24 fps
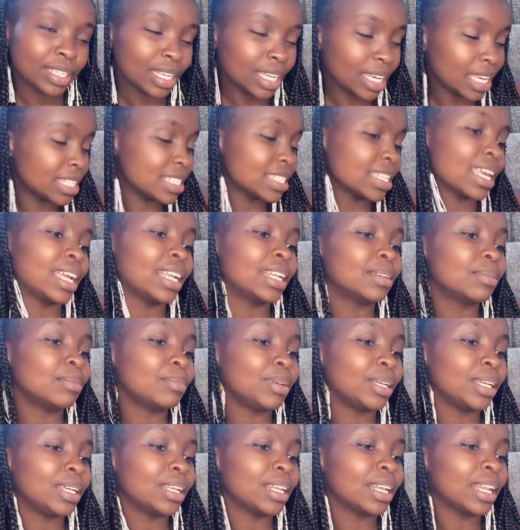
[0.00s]
it can't
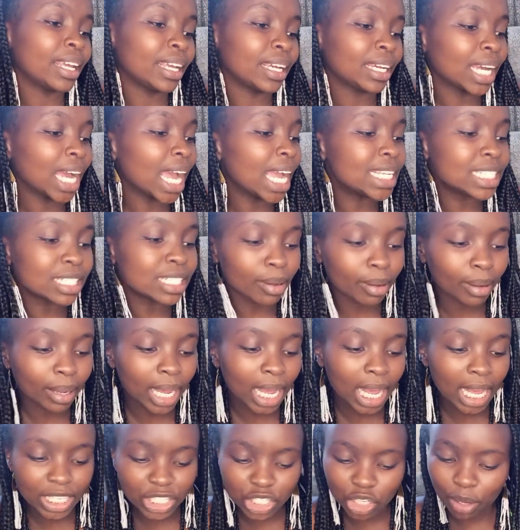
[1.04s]
be like height or
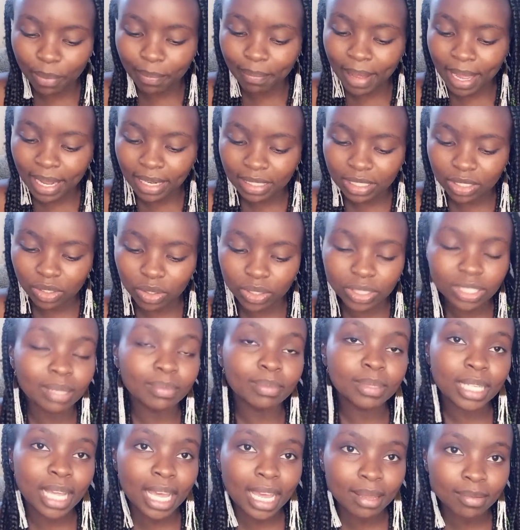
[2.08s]
archer marks, because
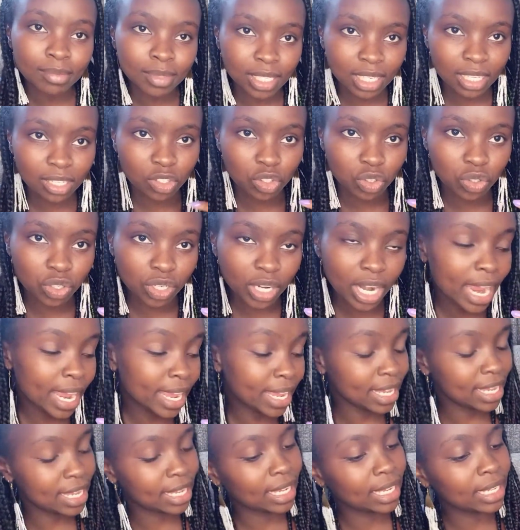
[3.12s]
sometimes it's dry,
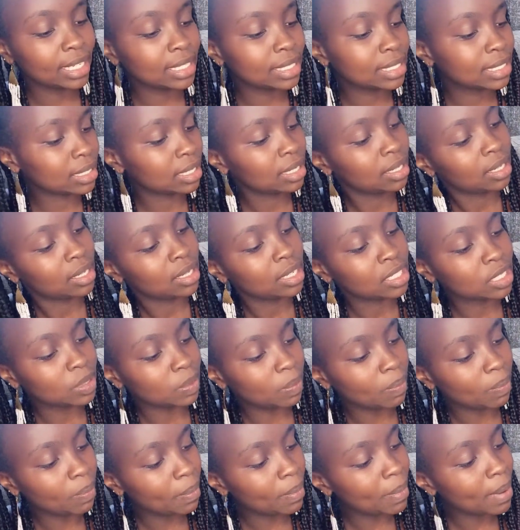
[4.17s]
it can't
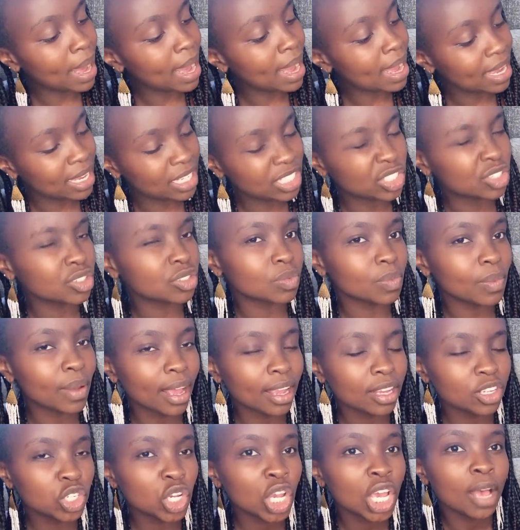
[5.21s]
smudge as
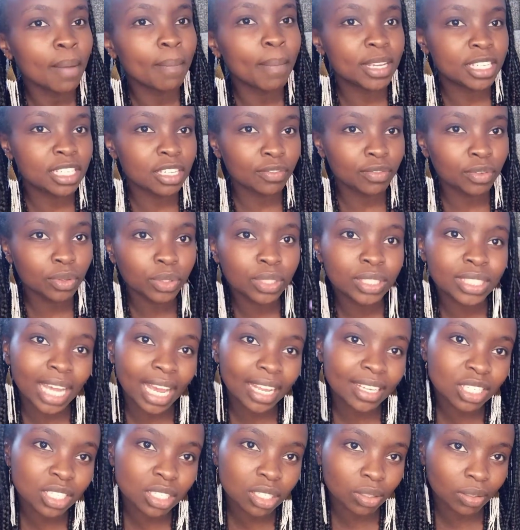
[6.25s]
much, but if you
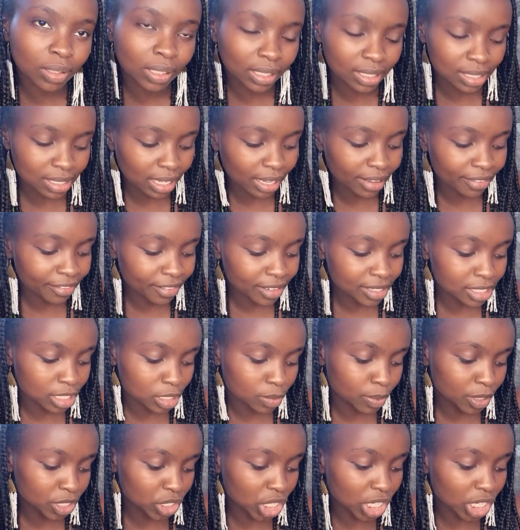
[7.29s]
touch it on a surface,
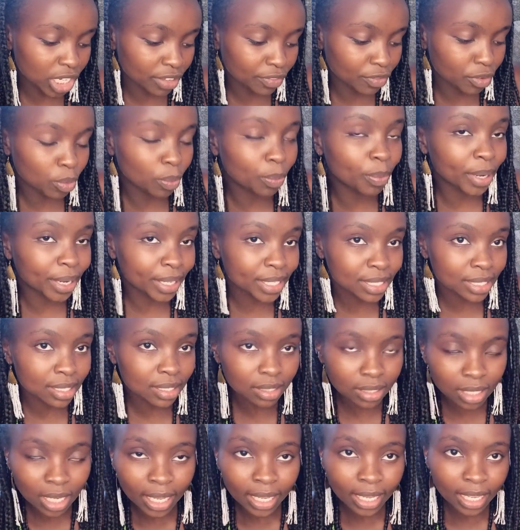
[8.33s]
especially if you press
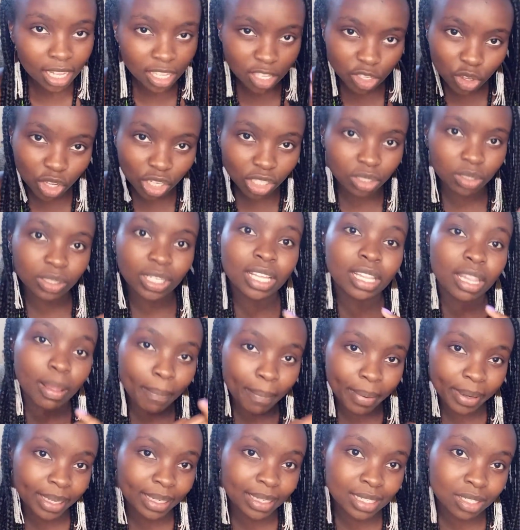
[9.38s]
it, it's going to get the
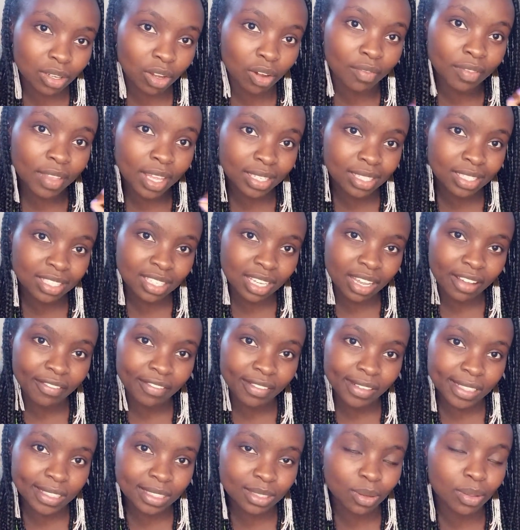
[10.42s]
print on that
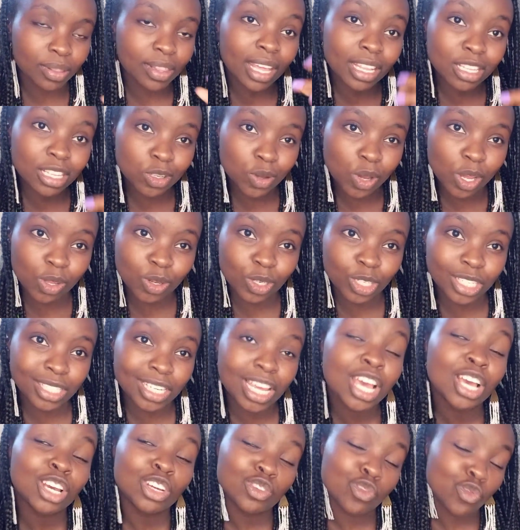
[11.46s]
surface. So that's why you need
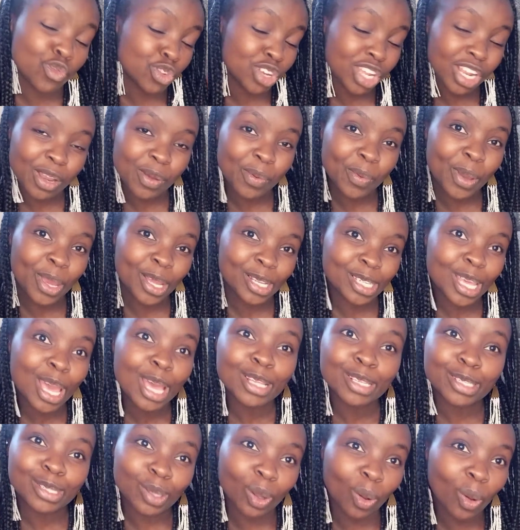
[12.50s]
to really wait.
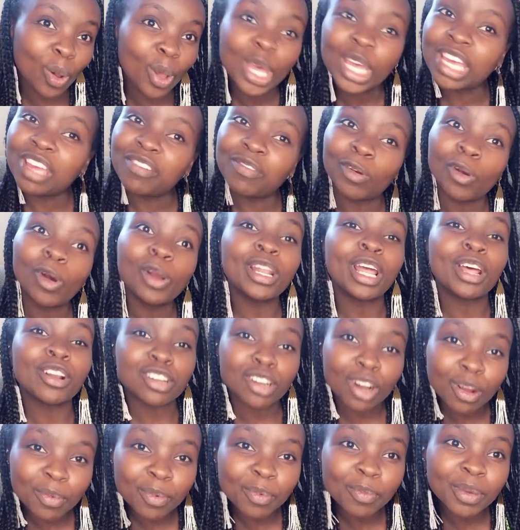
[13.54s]
So if you want to
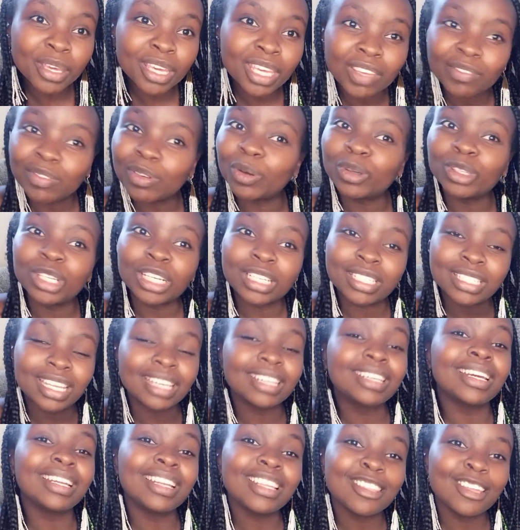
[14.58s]
rob me, if you want to
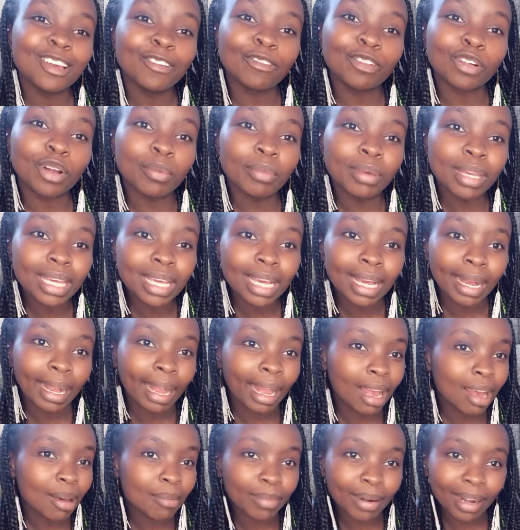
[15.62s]
take anything from me,
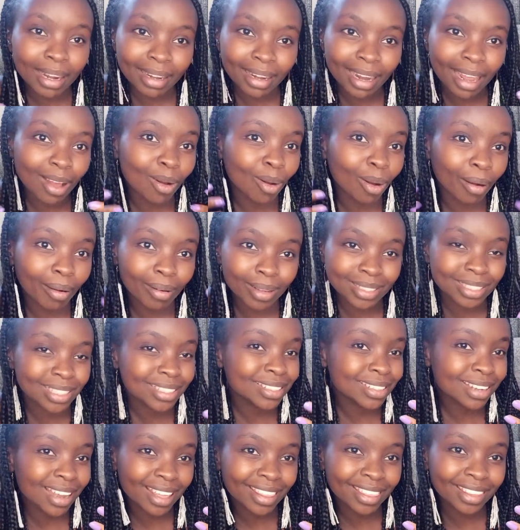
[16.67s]
come right now, because
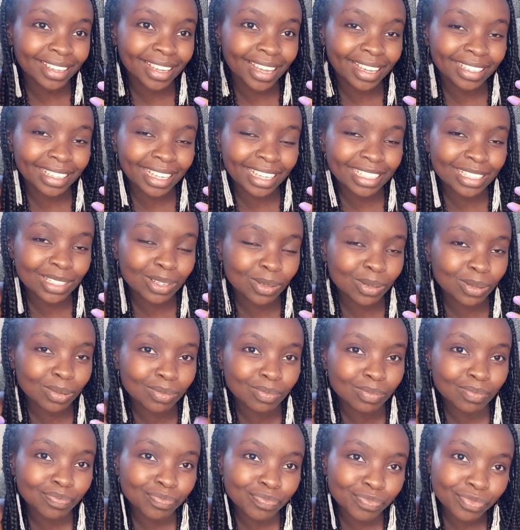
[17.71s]
there's nothing I can do.
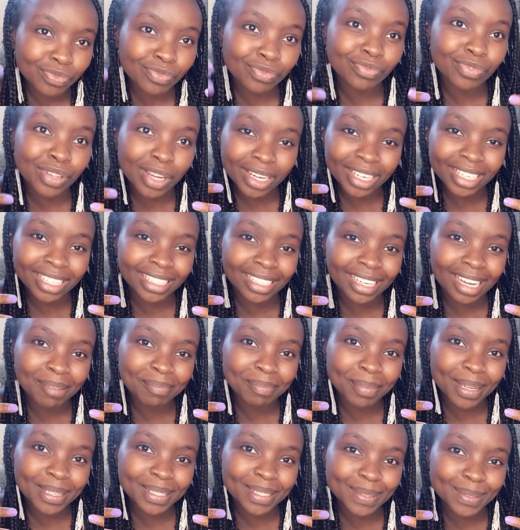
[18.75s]
Very
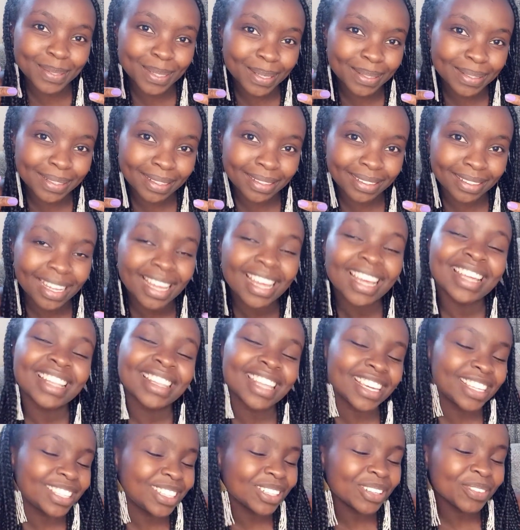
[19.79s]
incapacitated.
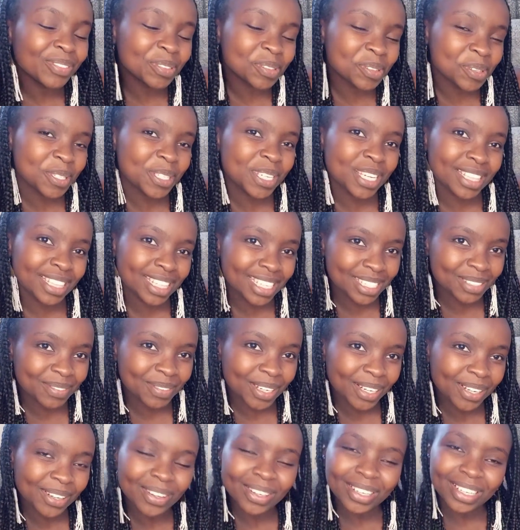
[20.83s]
Thank you for watching this
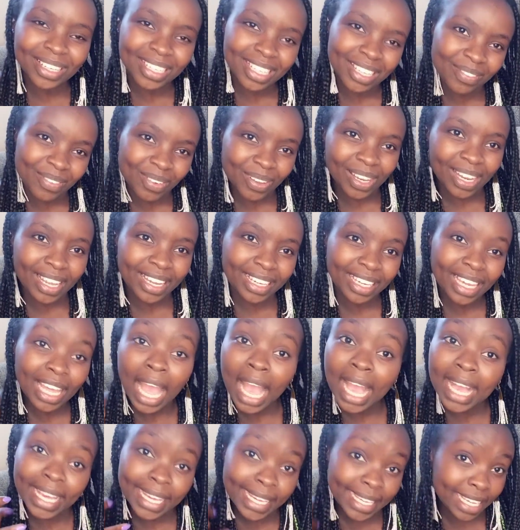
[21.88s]
video. If you like it,
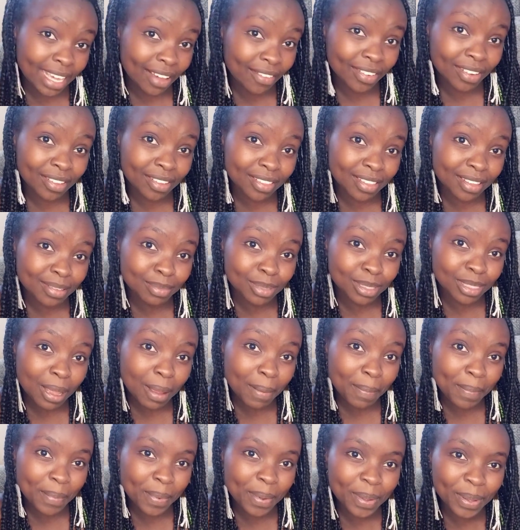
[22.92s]
give thumbs
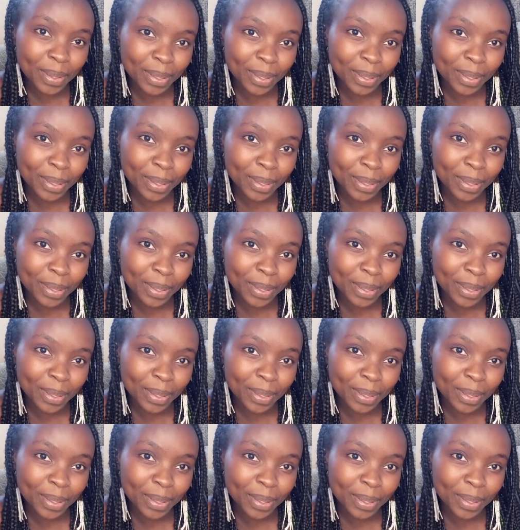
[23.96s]
up.